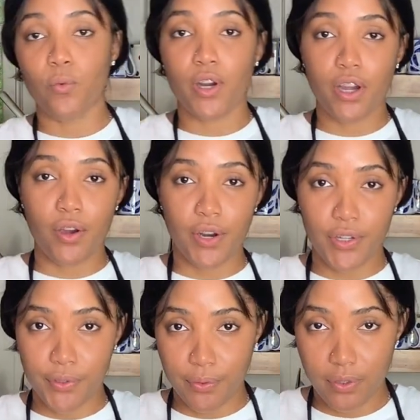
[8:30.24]
work our
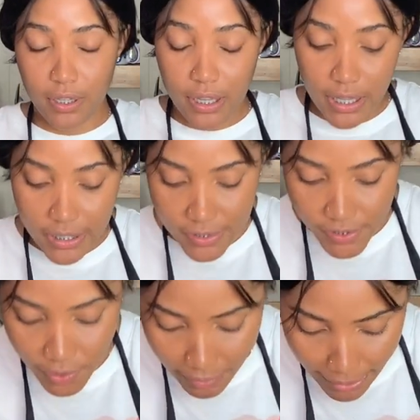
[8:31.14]
dough.
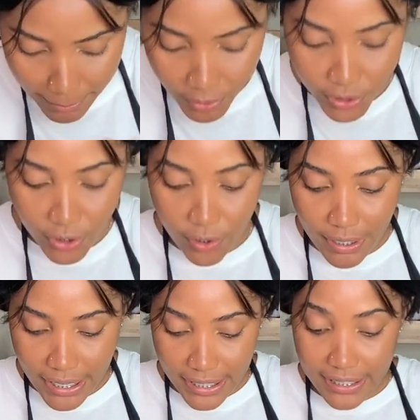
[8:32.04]
So I'm gonna go
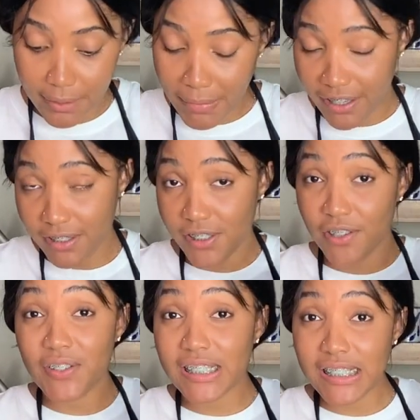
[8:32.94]
ahead, my
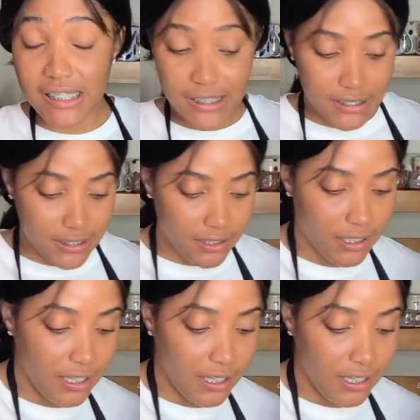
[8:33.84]
surface is clean.